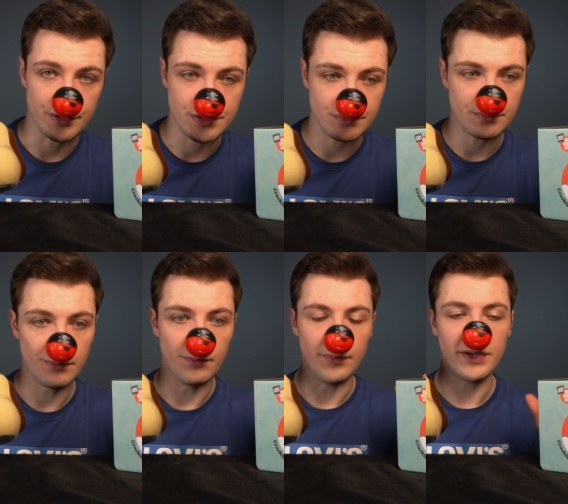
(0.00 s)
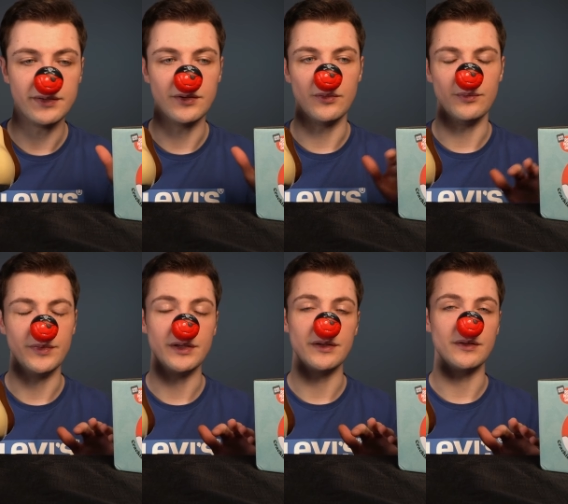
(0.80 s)
which might not
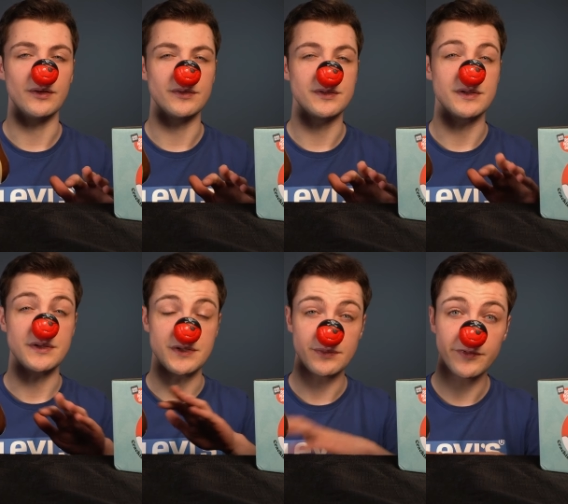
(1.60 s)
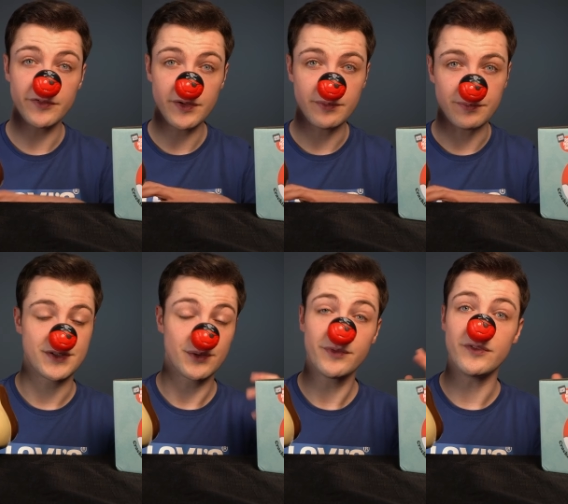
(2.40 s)
mean a lot to some of you.
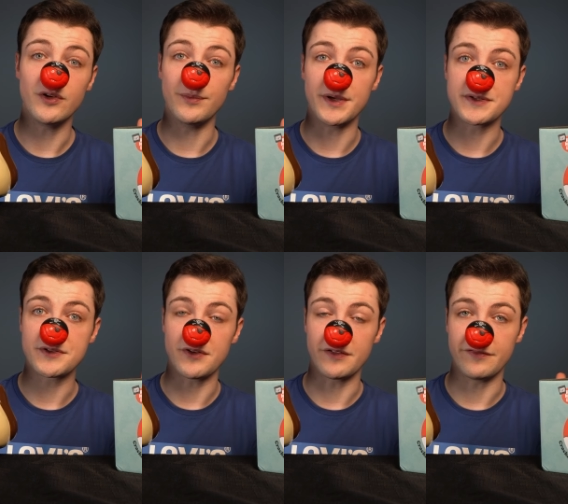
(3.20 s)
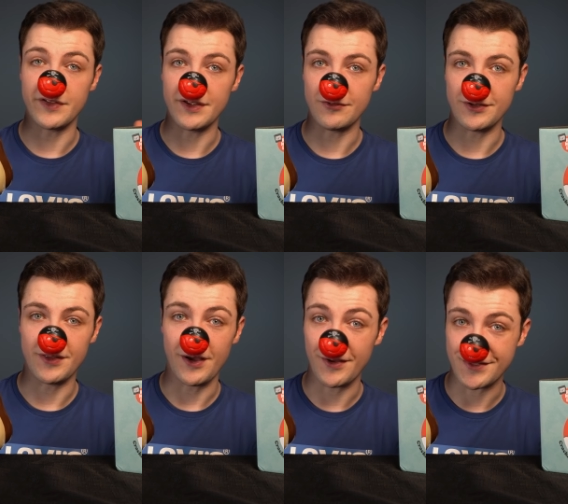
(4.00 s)
Some of you it might strike fear into
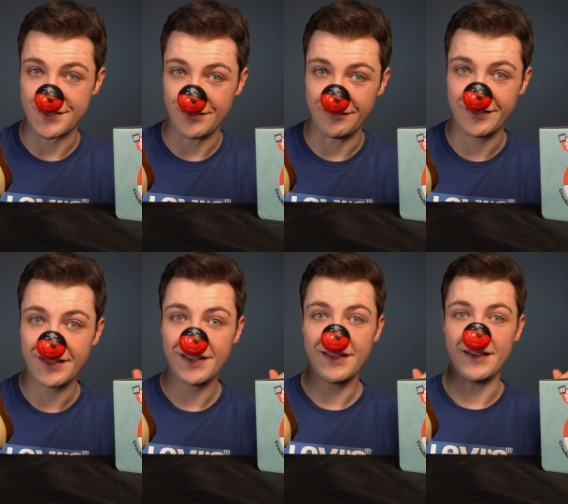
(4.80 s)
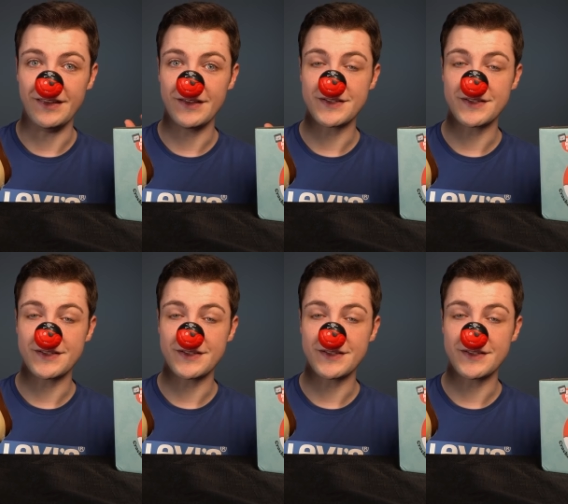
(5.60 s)
the hearts of, and